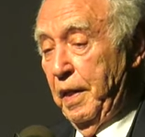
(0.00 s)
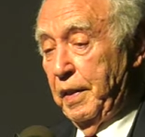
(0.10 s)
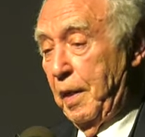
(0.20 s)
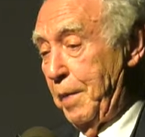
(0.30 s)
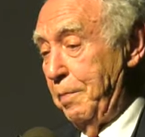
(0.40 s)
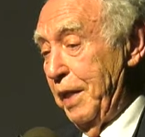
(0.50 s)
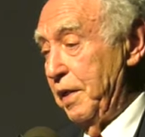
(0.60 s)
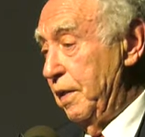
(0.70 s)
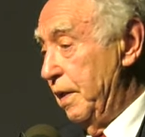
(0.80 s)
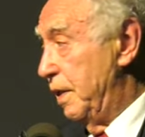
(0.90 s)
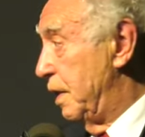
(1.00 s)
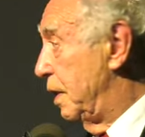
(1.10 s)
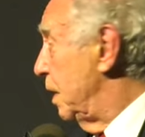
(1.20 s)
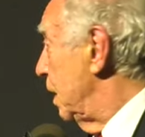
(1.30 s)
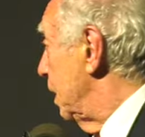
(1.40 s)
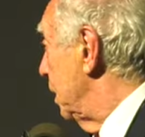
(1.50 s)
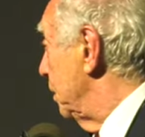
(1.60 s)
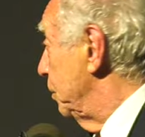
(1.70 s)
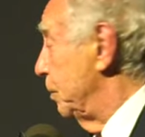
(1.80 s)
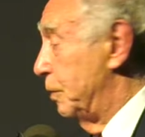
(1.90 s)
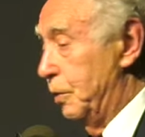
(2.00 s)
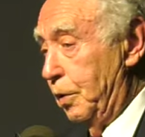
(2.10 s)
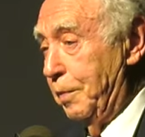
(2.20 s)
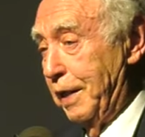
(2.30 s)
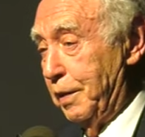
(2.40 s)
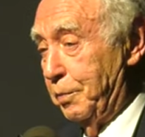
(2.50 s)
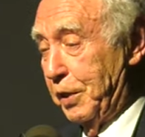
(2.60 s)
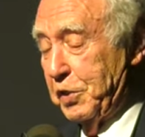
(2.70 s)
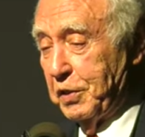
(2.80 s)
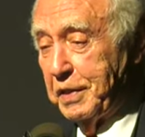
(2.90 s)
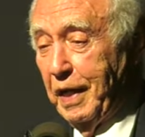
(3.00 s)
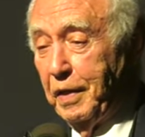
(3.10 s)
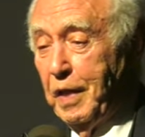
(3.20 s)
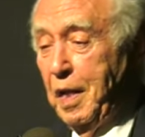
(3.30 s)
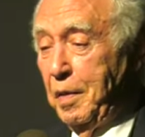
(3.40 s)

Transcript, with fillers: Now my mother. Um, too bad the picture's gone.